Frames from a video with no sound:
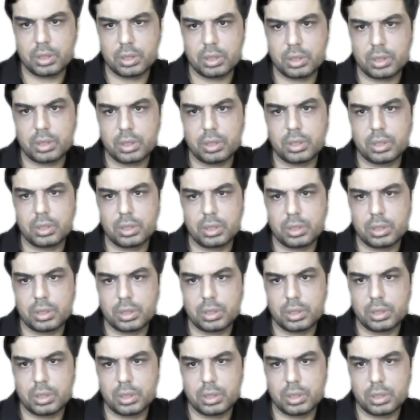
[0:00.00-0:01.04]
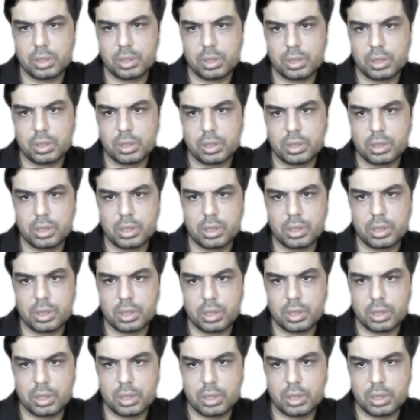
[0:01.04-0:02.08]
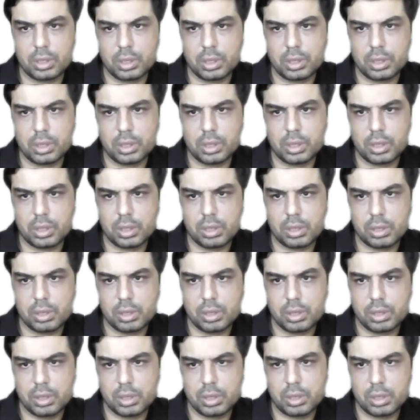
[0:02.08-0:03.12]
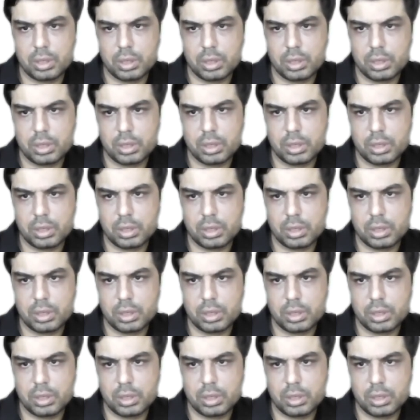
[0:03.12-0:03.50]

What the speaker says: Nothing is said.